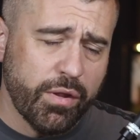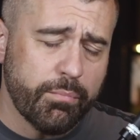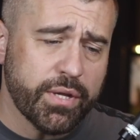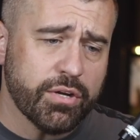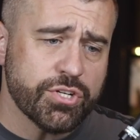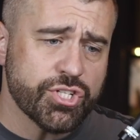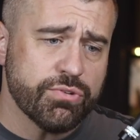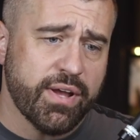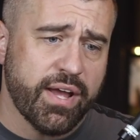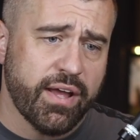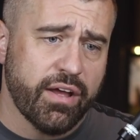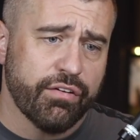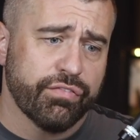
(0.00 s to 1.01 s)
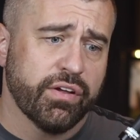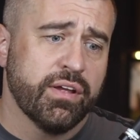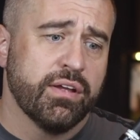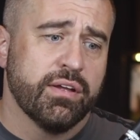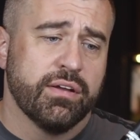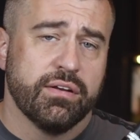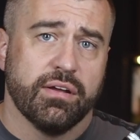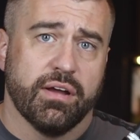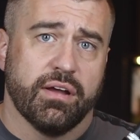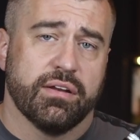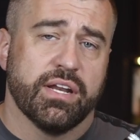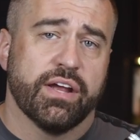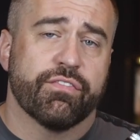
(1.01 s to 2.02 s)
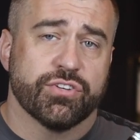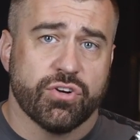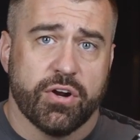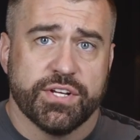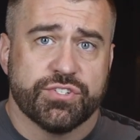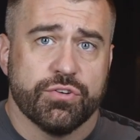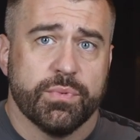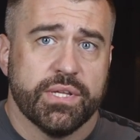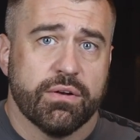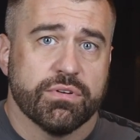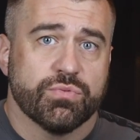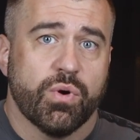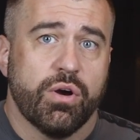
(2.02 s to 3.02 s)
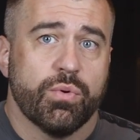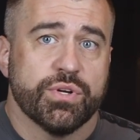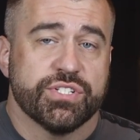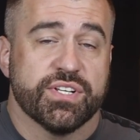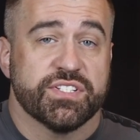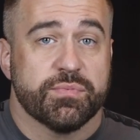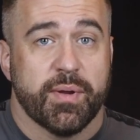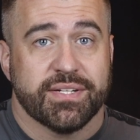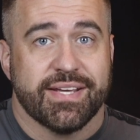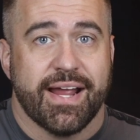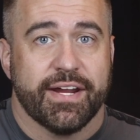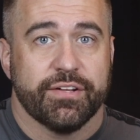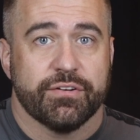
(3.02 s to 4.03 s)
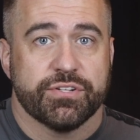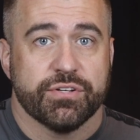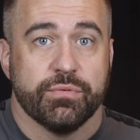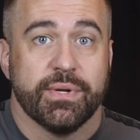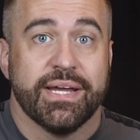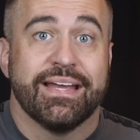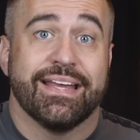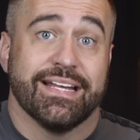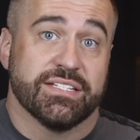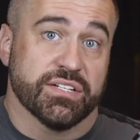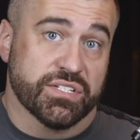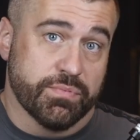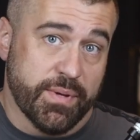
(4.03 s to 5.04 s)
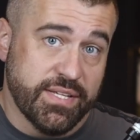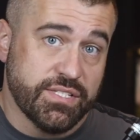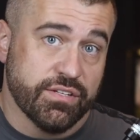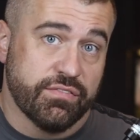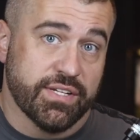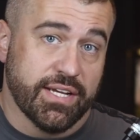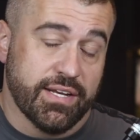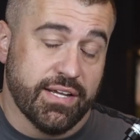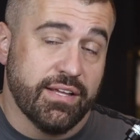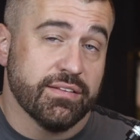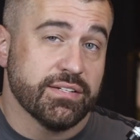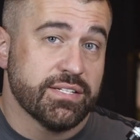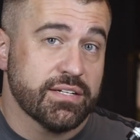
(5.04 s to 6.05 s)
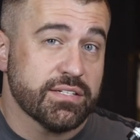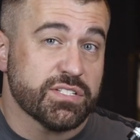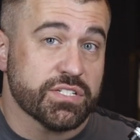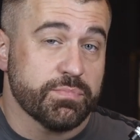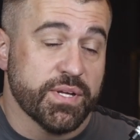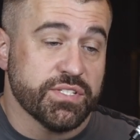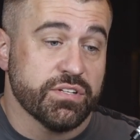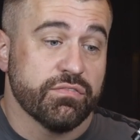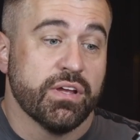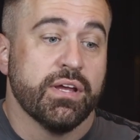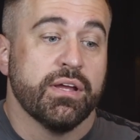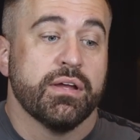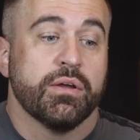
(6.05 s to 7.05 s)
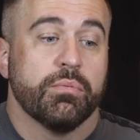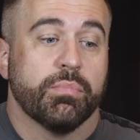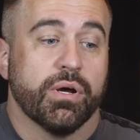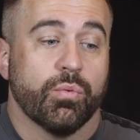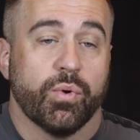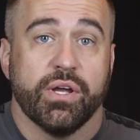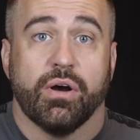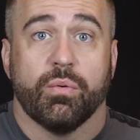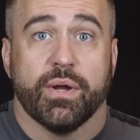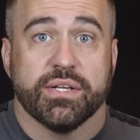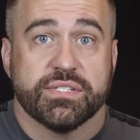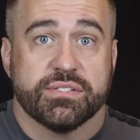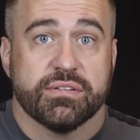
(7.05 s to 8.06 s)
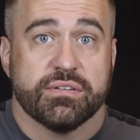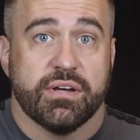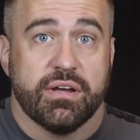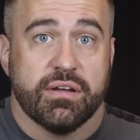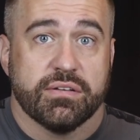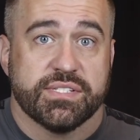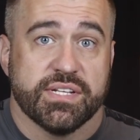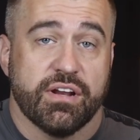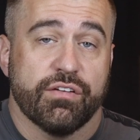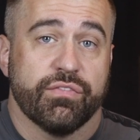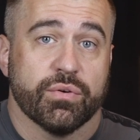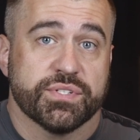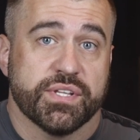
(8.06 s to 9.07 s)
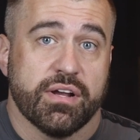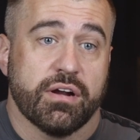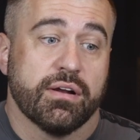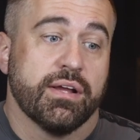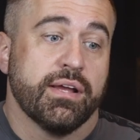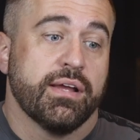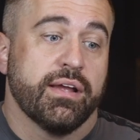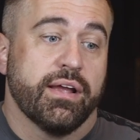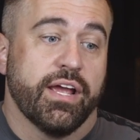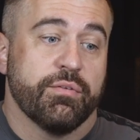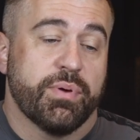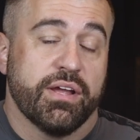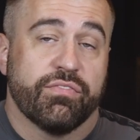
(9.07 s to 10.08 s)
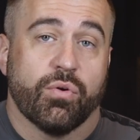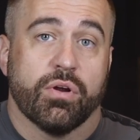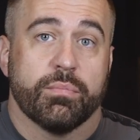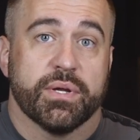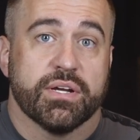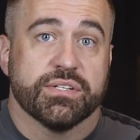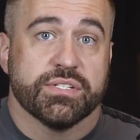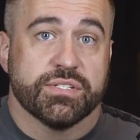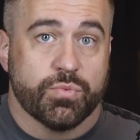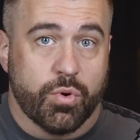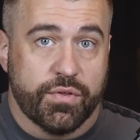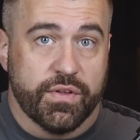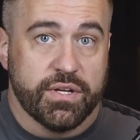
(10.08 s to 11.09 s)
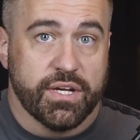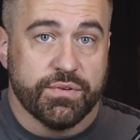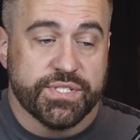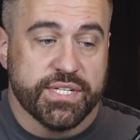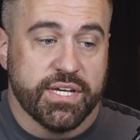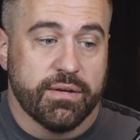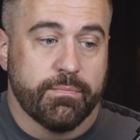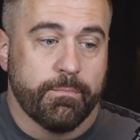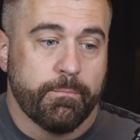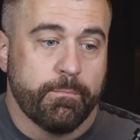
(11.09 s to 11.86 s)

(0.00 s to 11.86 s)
because you have uh, Nefertari's tomb in there as well, which is a spectacular tomb. It's expensive to get in, the ticket's expensive, but we always uh, send our folks there and pay for it because it's worth it to go see it.